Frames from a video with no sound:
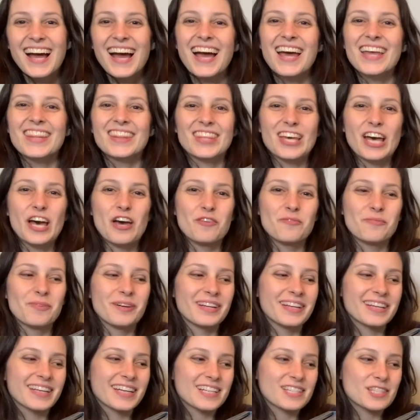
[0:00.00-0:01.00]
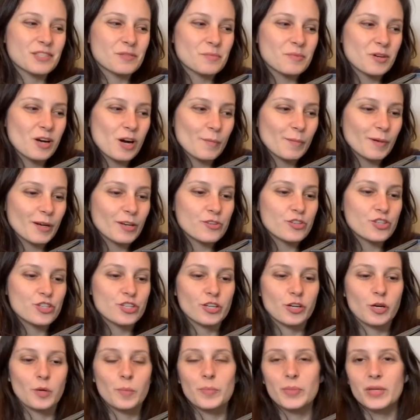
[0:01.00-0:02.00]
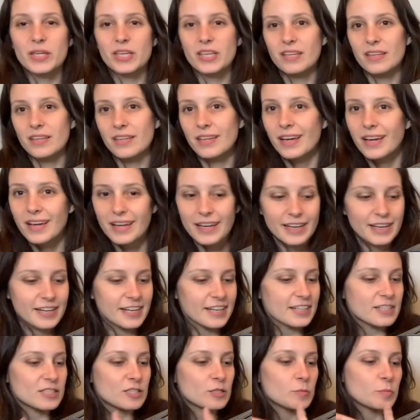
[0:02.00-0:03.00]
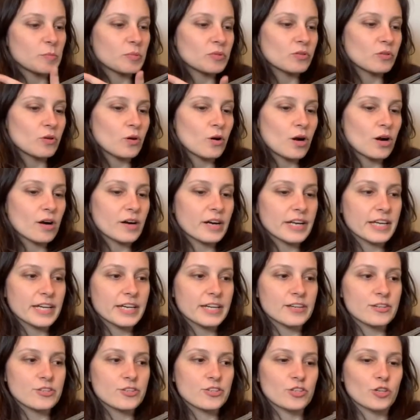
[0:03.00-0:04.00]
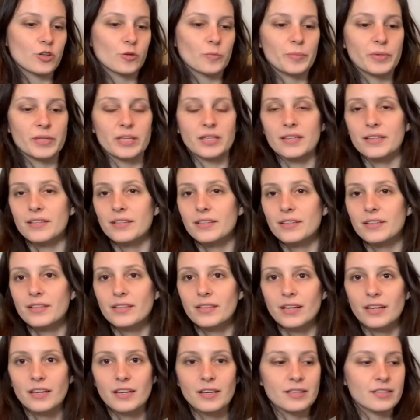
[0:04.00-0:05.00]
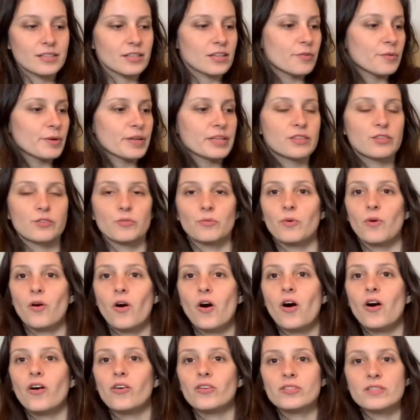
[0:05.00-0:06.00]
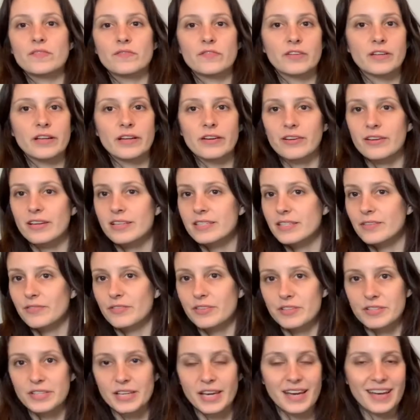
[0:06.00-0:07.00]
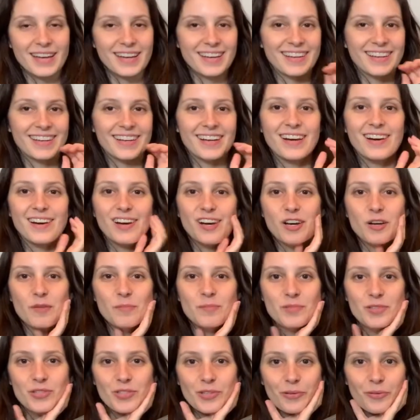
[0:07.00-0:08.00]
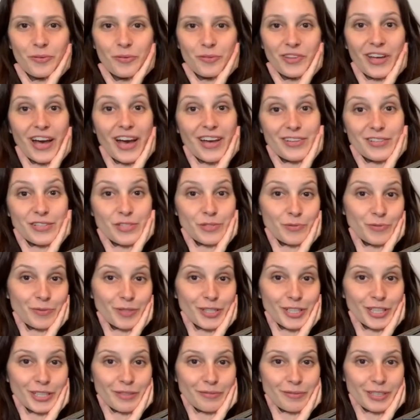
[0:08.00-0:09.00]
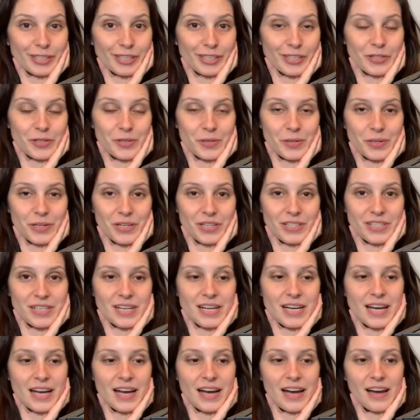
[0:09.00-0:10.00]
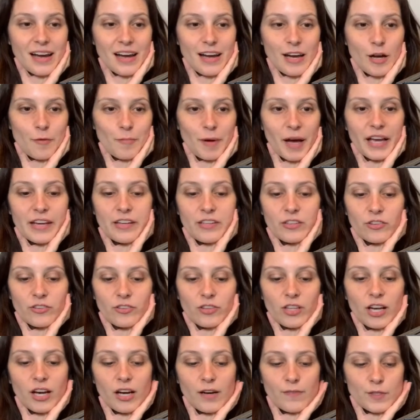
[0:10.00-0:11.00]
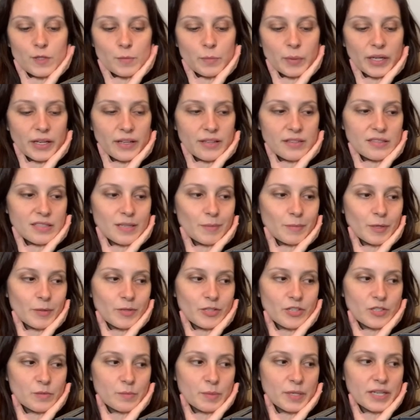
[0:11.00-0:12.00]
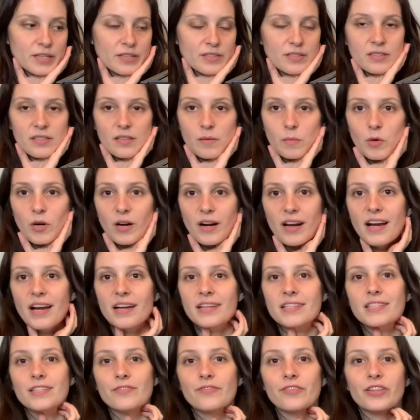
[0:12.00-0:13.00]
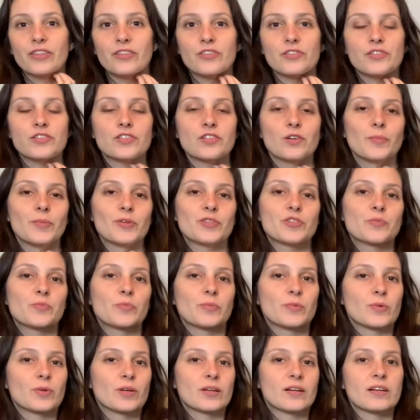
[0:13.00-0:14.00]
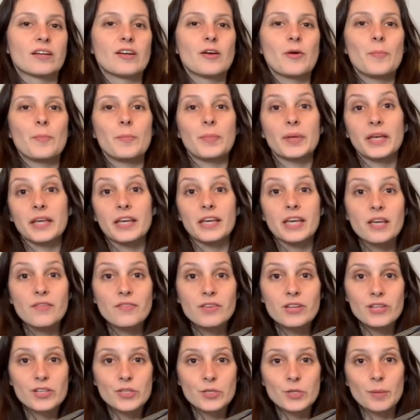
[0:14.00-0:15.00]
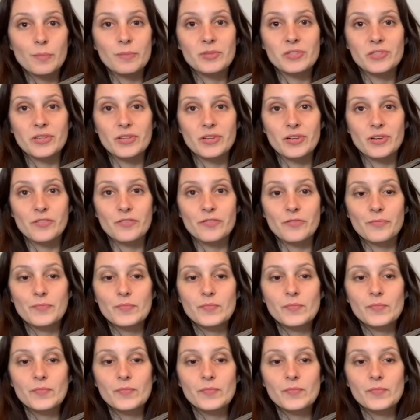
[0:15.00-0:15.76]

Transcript: And then when it gets warmer, she'll be exploring, she'll be going through all the different areas of her tank. So that is really, really cool. I love spring and summer just because they're more active and there's so much more behavior to observe.